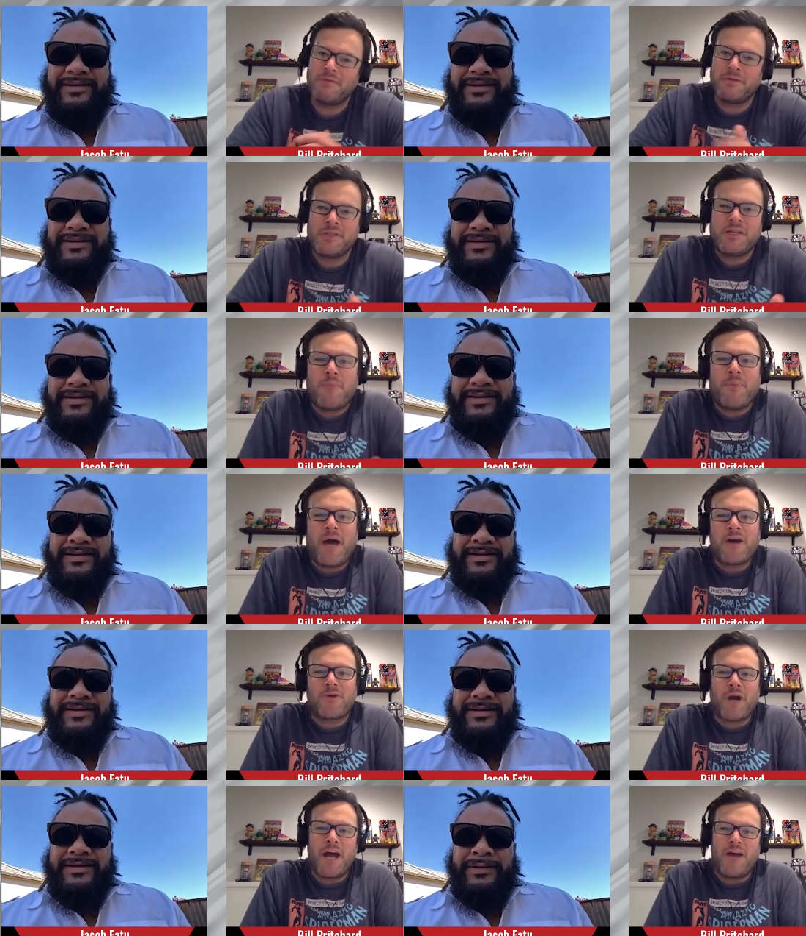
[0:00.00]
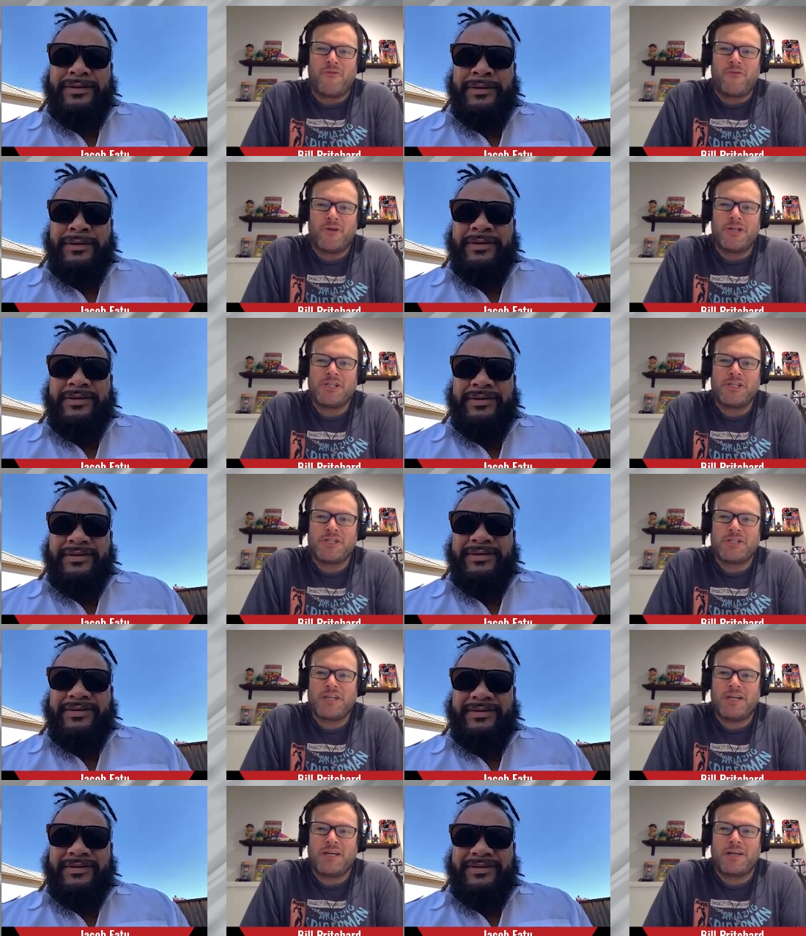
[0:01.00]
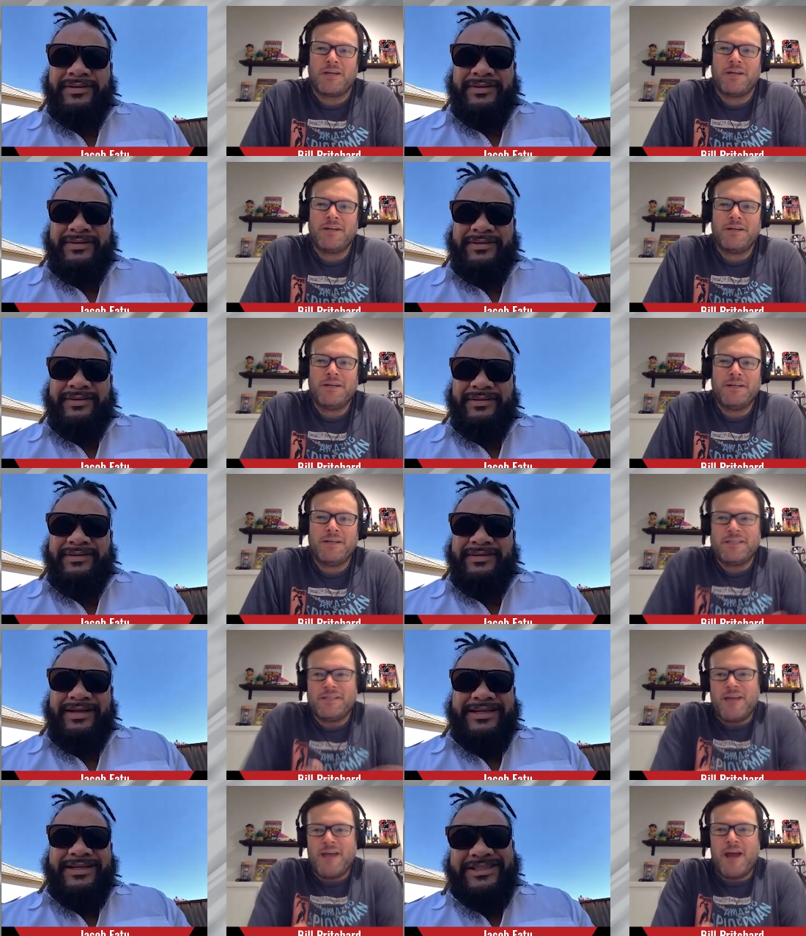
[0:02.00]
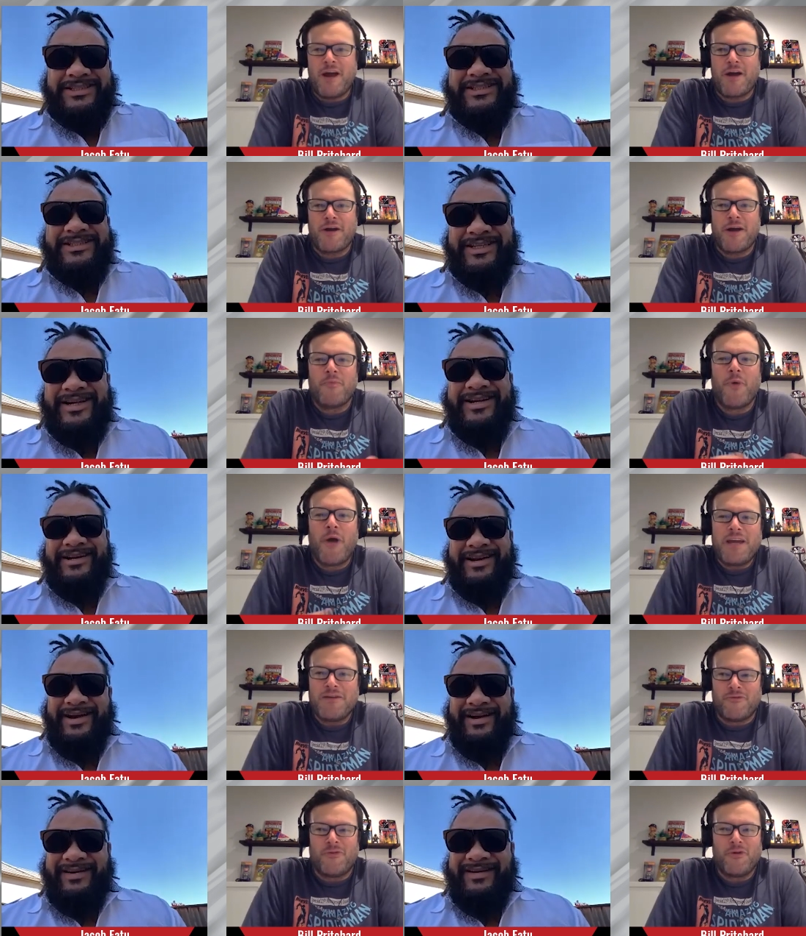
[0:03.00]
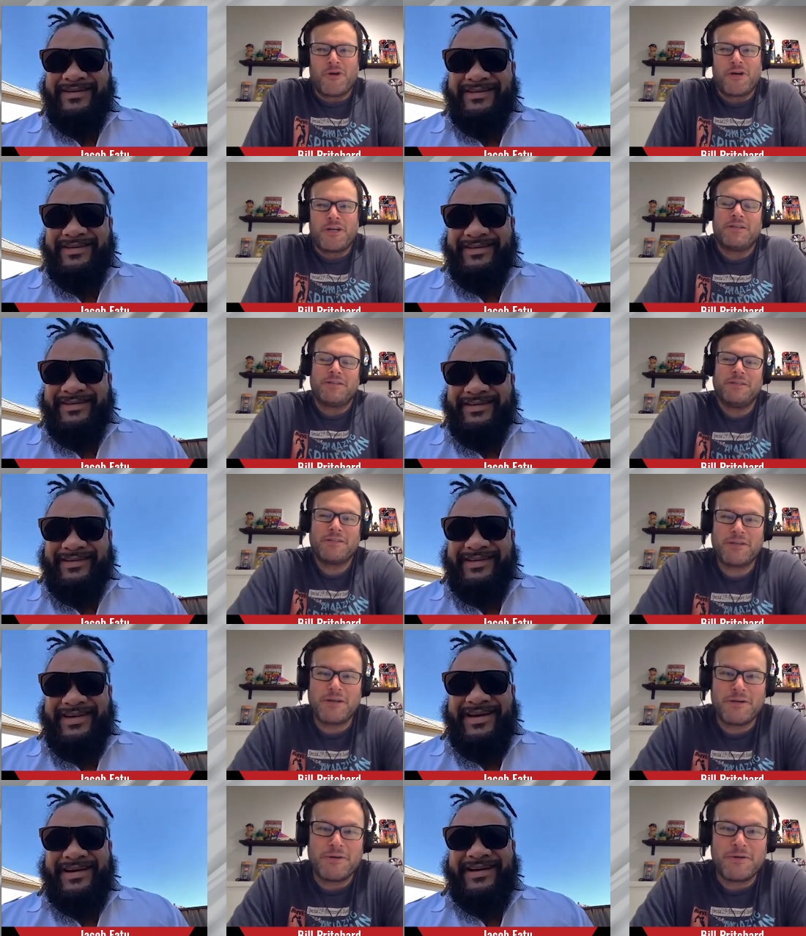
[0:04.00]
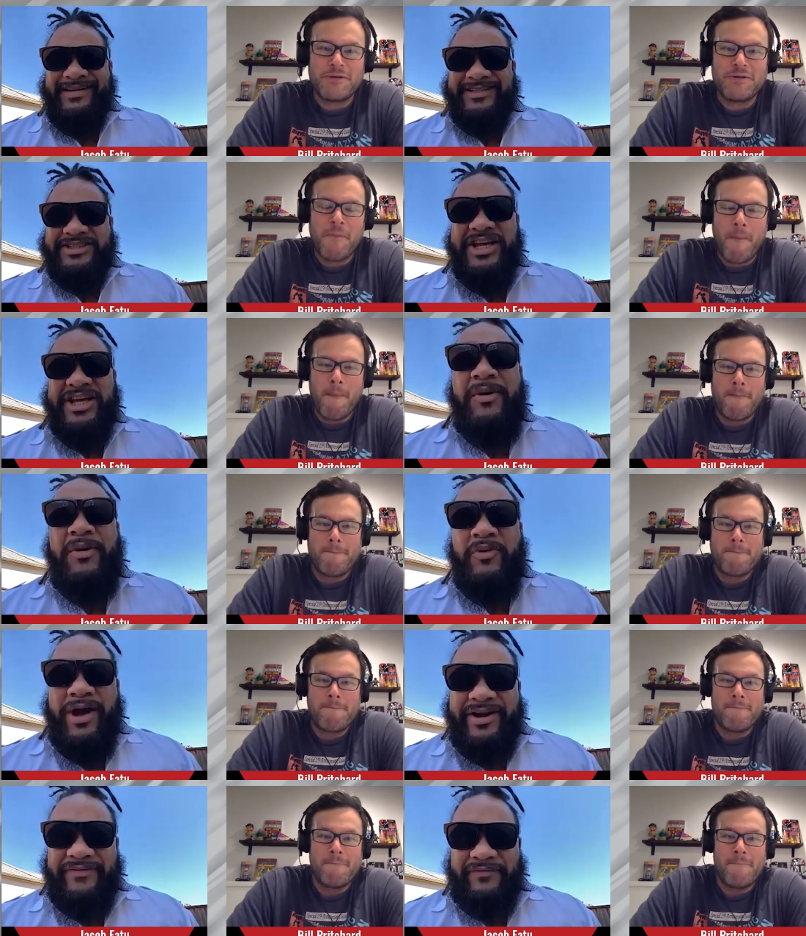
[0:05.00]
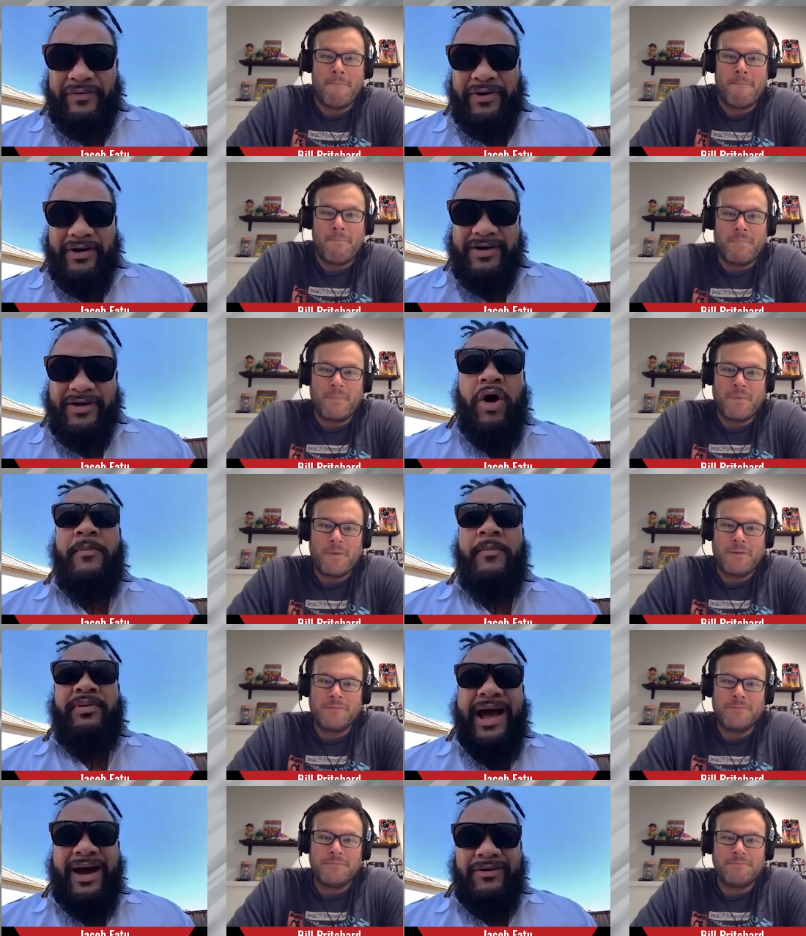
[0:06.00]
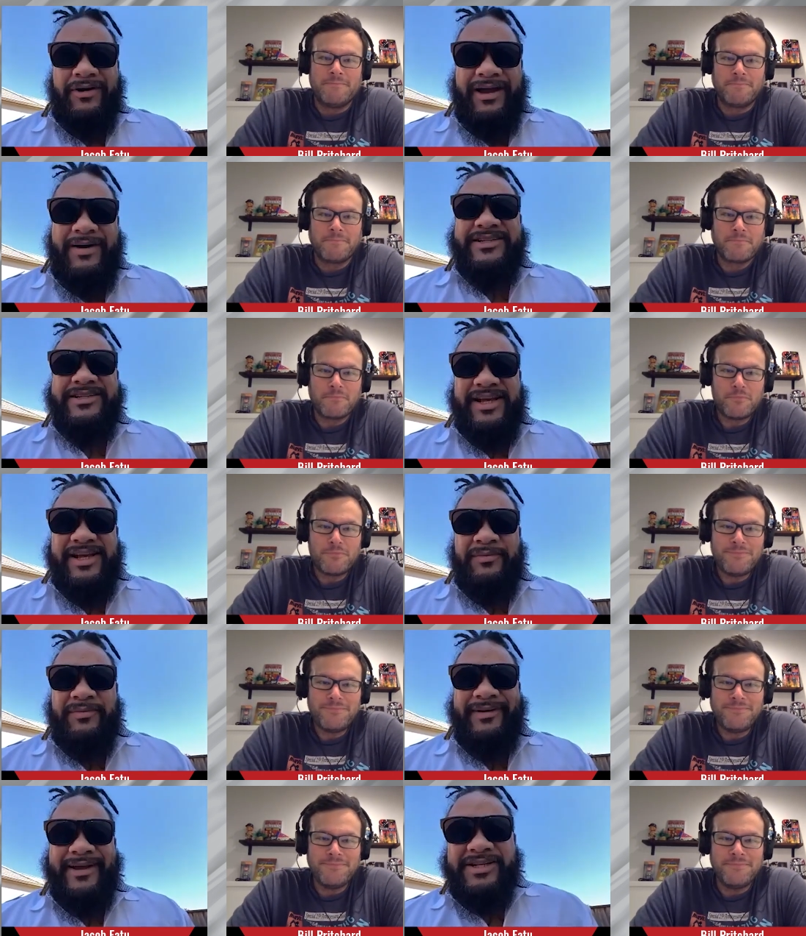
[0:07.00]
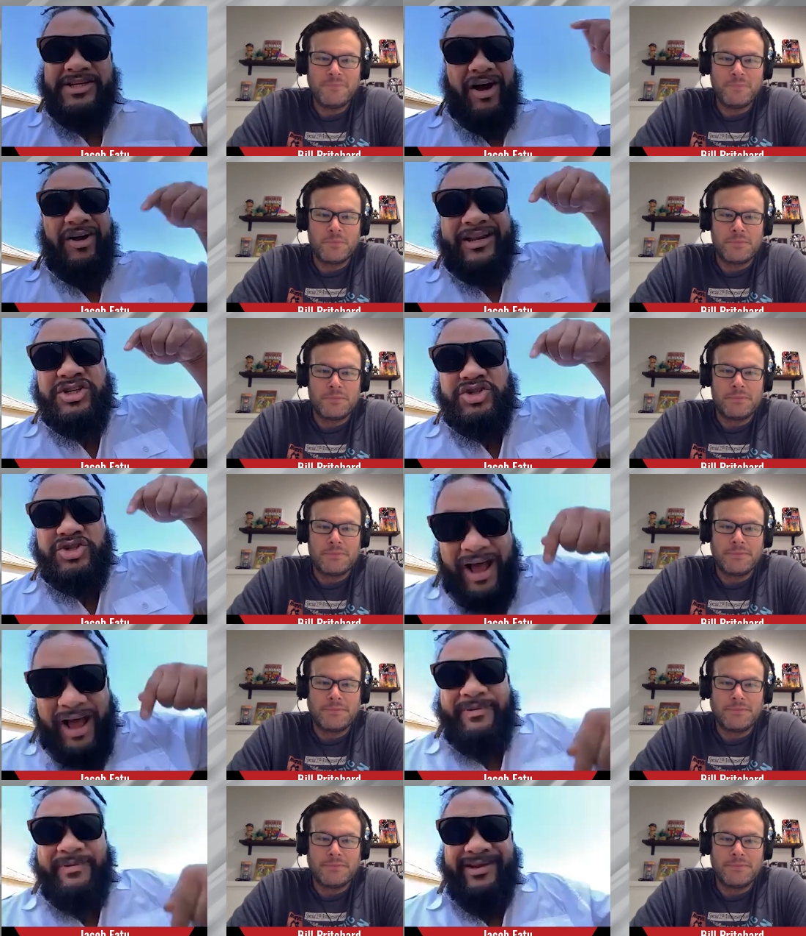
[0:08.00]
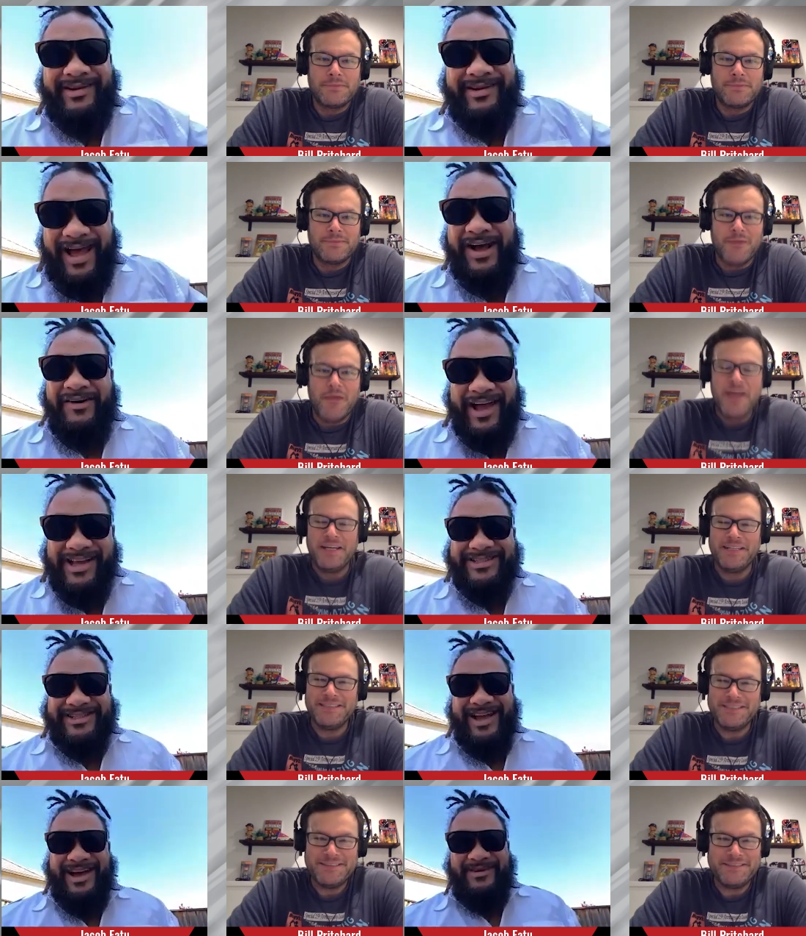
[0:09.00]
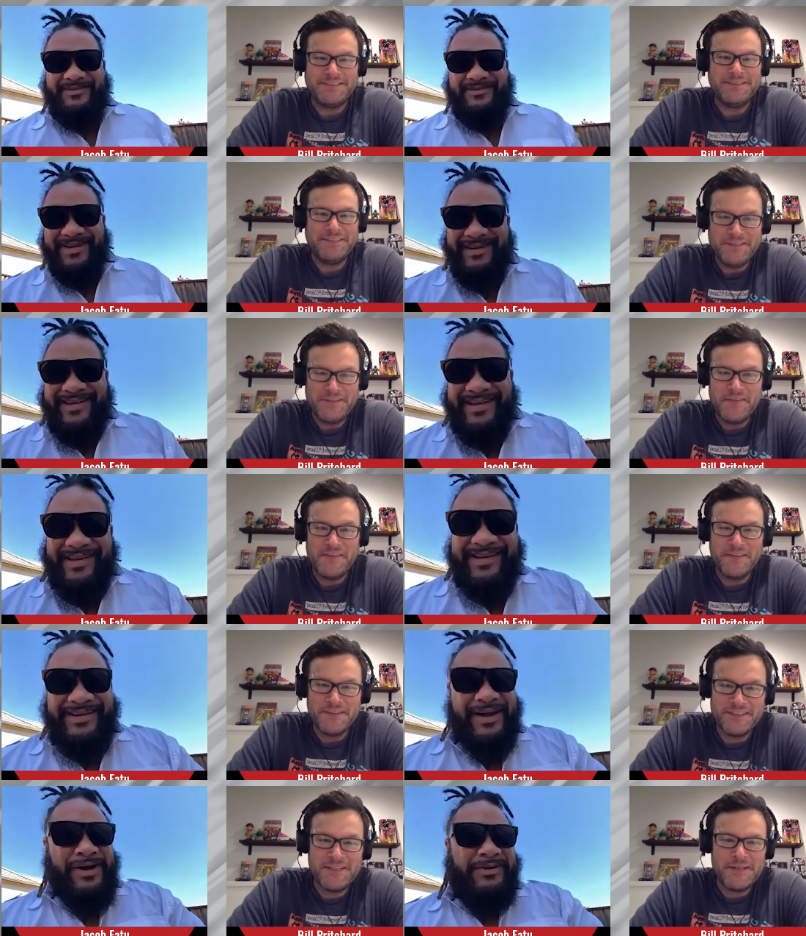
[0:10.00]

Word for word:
Speaker 1: because that battle riot footage is like it's, it's there just, and I'm waiting for it. So.
Speaker 2: Yeah, I'm waiting for it. Court Bauer, MSL, man, y'all need to drop it now, ASAP. you know,